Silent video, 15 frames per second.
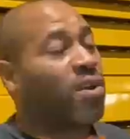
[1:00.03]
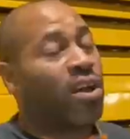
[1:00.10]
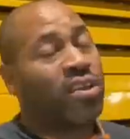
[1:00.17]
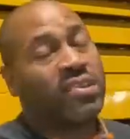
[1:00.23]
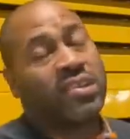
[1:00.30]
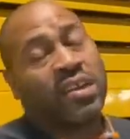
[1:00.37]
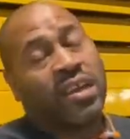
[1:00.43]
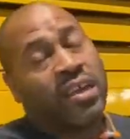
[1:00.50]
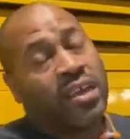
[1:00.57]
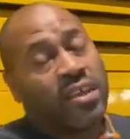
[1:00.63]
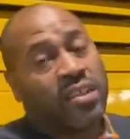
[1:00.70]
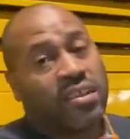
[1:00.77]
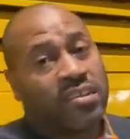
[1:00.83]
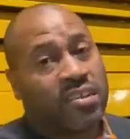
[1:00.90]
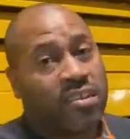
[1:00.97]
us.
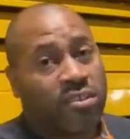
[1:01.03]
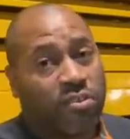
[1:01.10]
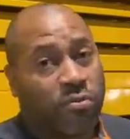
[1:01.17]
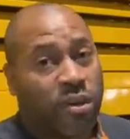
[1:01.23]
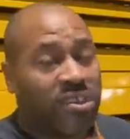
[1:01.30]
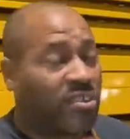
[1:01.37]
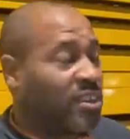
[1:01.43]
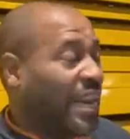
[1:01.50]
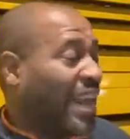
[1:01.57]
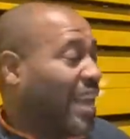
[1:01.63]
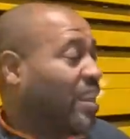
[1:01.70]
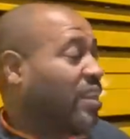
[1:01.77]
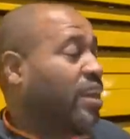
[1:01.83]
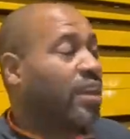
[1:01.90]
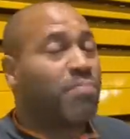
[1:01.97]
This is the Twisted
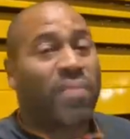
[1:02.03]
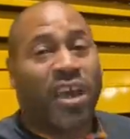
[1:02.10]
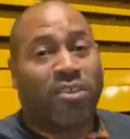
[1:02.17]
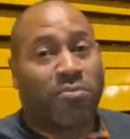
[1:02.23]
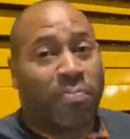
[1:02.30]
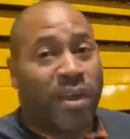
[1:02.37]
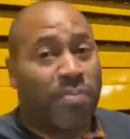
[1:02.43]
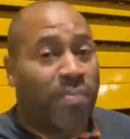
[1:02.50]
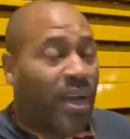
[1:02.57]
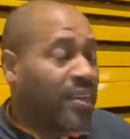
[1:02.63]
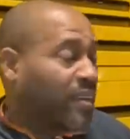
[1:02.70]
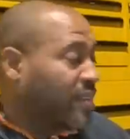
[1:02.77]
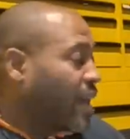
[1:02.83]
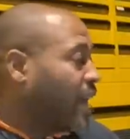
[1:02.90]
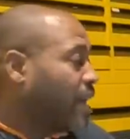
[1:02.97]
8 lid by Speed by
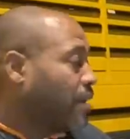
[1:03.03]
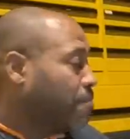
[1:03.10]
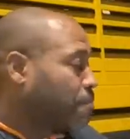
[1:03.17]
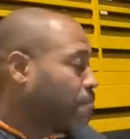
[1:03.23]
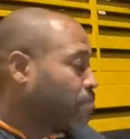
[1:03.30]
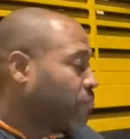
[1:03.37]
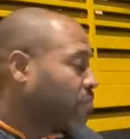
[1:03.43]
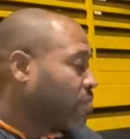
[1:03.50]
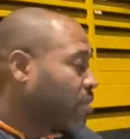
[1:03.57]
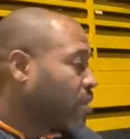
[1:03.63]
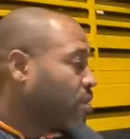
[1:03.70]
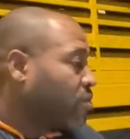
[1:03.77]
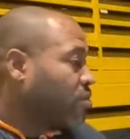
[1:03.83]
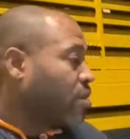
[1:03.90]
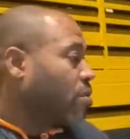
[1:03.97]
Design.
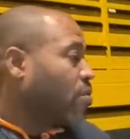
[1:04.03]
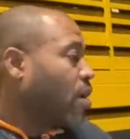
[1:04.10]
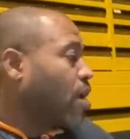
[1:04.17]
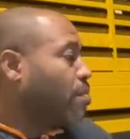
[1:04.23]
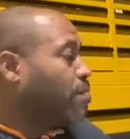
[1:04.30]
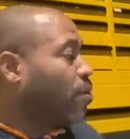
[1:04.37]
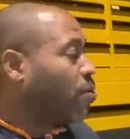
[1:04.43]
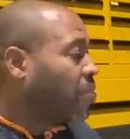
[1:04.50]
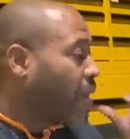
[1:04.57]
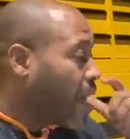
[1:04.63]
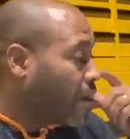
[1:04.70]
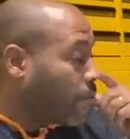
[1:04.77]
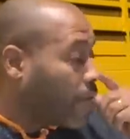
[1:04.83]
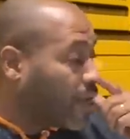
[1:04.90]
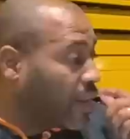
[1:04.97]
So both
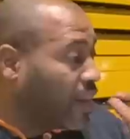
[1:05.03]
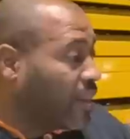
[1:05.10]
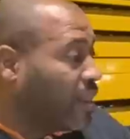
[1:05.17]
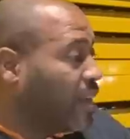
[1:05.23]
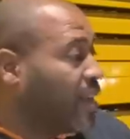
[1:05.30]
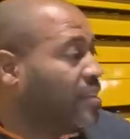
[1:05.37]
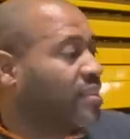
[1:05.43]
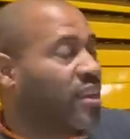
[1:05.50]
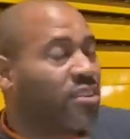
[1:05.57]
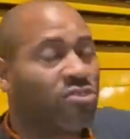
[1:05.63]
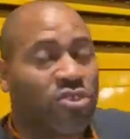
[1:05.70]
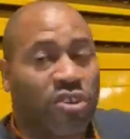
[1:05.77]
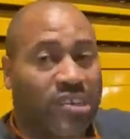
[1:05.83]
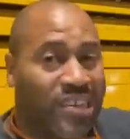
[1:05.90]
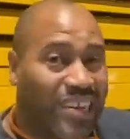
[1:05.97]
high quality lids. It's
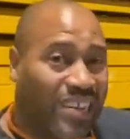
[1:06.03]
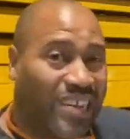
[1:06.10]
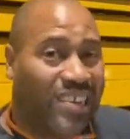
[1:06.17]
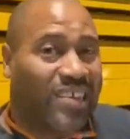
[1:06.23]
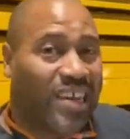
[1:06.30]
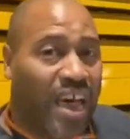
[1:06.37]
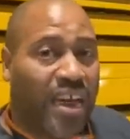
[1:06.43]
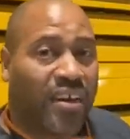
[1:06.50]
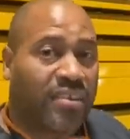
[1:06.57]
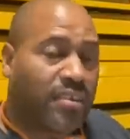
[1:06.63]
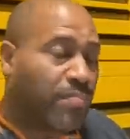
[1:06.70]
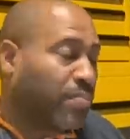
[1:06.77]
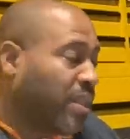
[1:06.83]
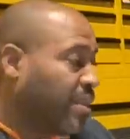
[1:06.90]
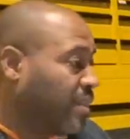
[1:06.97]
just the design is
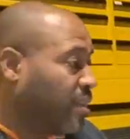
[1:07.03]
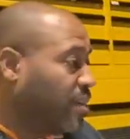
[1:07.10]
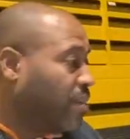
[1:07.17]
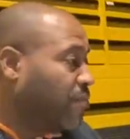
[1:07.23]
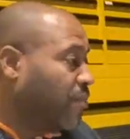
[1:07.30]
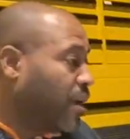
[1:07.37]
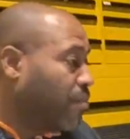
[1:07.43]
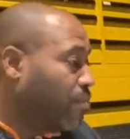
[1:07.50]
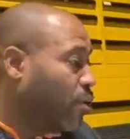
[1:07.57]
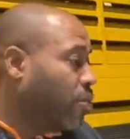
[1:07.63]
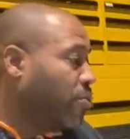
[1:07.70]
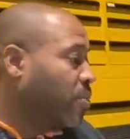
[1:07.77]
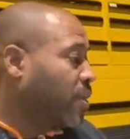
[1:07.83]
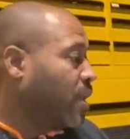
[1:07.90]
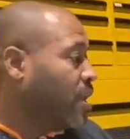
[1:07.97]
completely different on
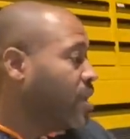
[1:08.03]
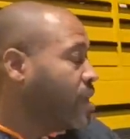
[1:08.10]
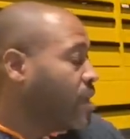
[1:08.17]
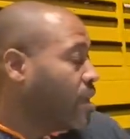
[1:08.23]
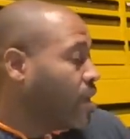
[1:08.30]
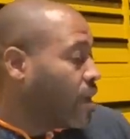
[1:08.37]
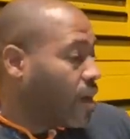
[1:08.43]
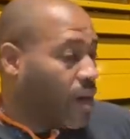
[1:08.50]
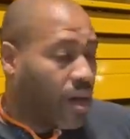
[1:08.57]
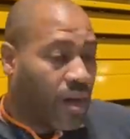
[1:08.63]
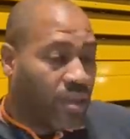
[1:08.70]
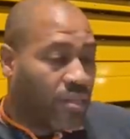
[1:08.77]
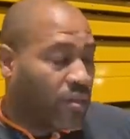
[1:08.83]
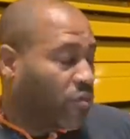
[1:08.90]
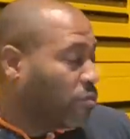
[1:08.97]
both.
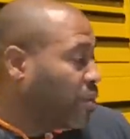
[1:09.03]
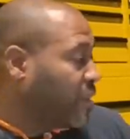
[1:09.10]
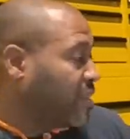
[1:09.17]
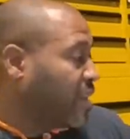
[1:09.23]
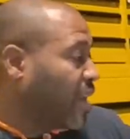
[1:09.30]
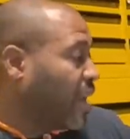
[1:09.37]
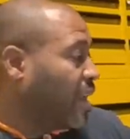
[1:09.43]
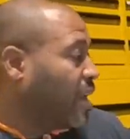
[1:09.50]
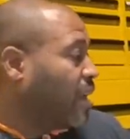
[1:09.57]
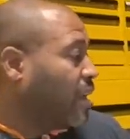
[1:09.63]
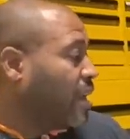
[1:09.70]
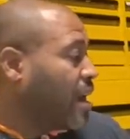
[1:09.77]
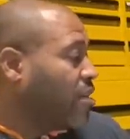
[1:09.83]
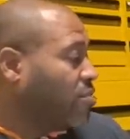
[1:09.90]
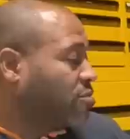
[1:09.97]
The Twisted 8
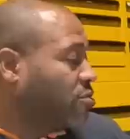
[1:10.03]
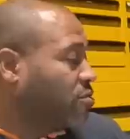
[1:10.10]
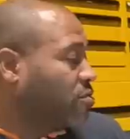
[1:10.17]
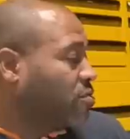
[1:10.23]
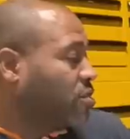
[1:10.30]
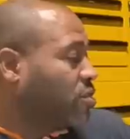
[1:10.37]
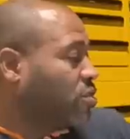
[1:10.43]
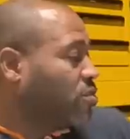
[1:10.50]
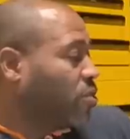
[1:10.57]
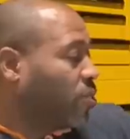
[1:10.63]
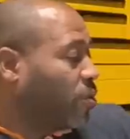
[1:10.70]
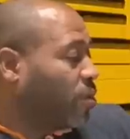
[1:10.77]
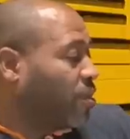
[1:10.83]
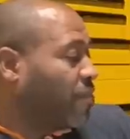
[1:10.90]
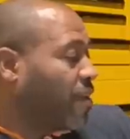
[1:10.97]
allows you to do a
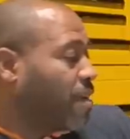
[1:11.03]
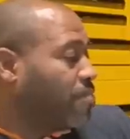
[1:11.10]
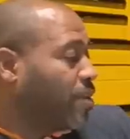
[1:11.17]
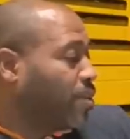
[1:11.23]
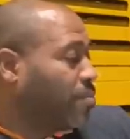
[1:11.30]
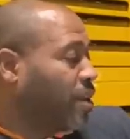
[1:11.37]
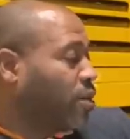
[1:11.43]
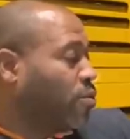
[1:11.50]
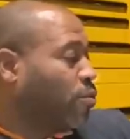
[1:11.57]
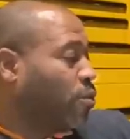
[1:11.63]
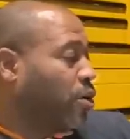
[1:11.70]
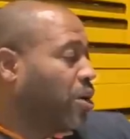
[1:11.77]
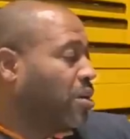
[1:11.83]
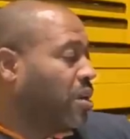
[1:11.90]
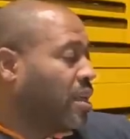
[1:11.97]
35 millimeter
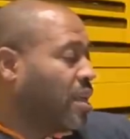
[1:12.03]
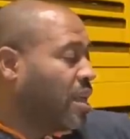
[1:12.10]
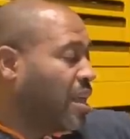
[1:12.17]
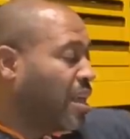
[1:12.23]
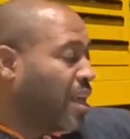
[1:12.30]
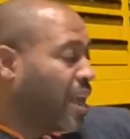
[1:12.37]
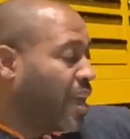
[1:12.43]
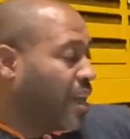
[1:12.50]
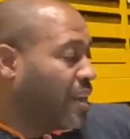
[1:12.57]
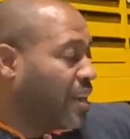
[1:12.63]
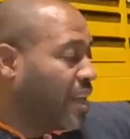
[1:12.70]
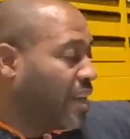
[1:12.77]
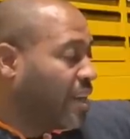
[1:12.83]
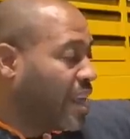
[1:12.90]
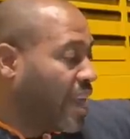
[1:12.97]
horn and
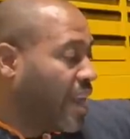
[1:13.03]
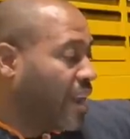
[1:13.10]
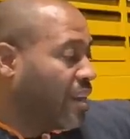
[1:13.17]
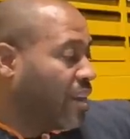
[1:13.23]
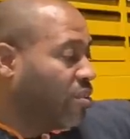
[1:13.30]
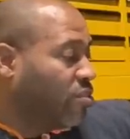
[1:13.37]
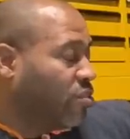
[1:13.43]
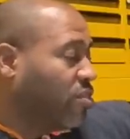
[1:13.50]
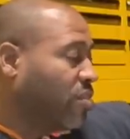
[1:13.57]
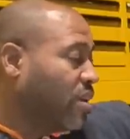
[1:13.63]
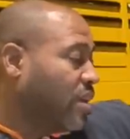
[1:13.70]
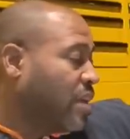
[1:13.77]
an 8-inch,